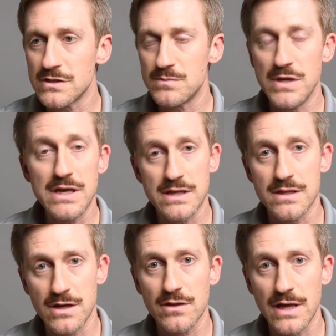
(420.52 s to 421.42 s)
can speak
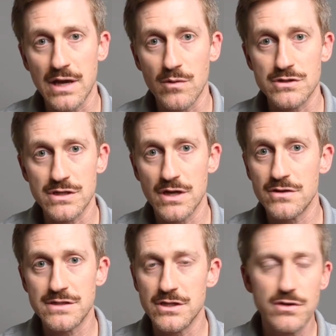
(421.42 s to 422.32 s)
in their language and
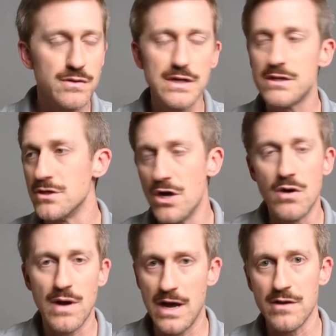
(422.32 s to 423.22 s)
understand, you don't need to
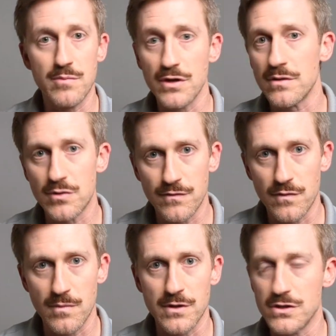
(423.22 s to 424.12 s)
know how to build a pro
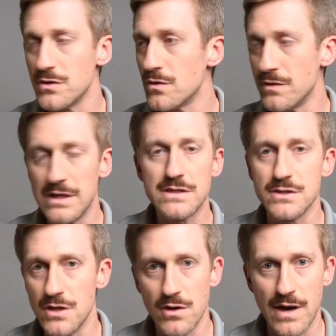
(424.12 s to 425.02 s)
forma. You don't need to
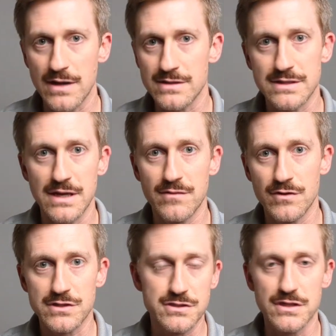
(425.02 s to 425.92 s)
know how to set
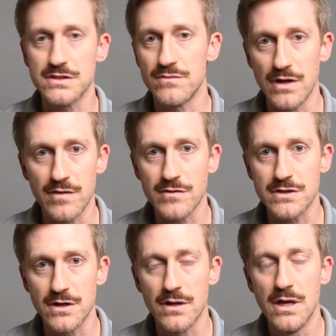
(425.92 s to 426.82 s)
risk-adjusted rate of
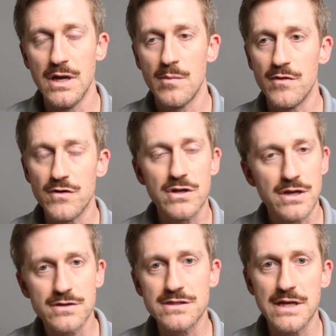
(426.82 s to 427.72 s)
return. But if you can
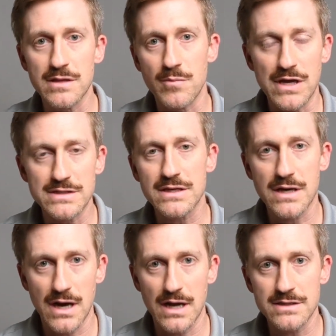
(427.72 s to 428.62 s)
understand the
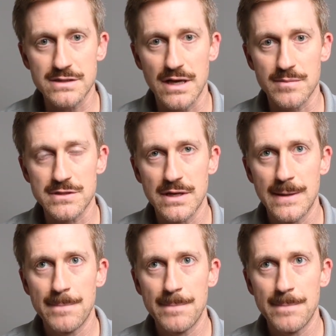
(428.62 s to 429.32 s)
basic concepts